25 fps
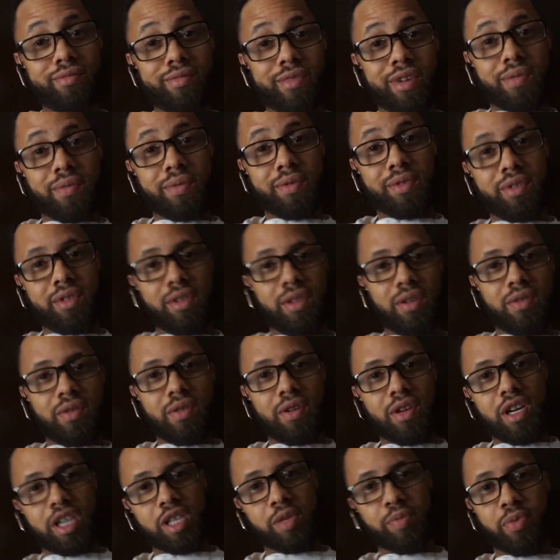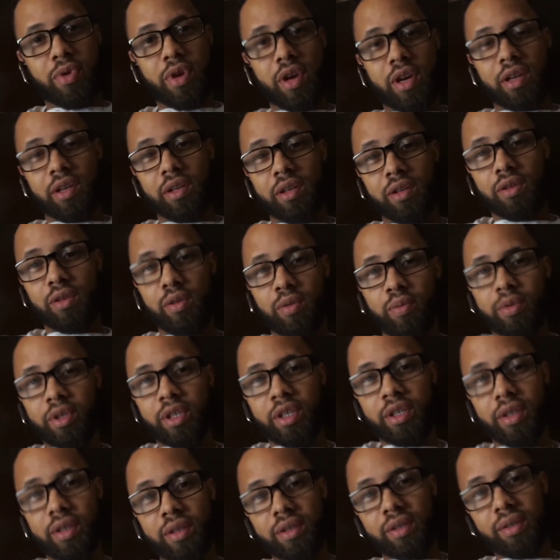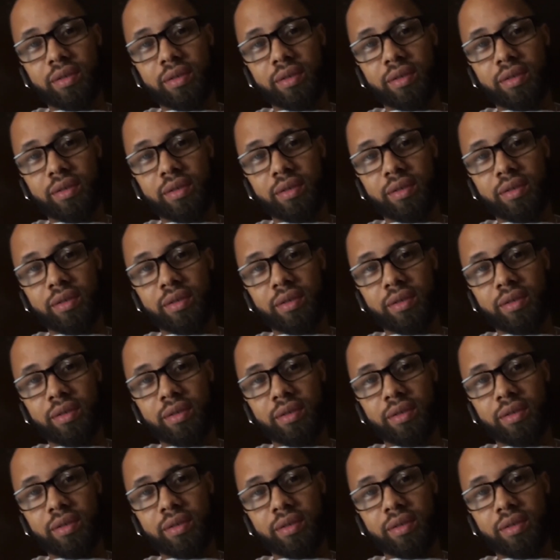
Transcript: I will see you guys probably in a little bit.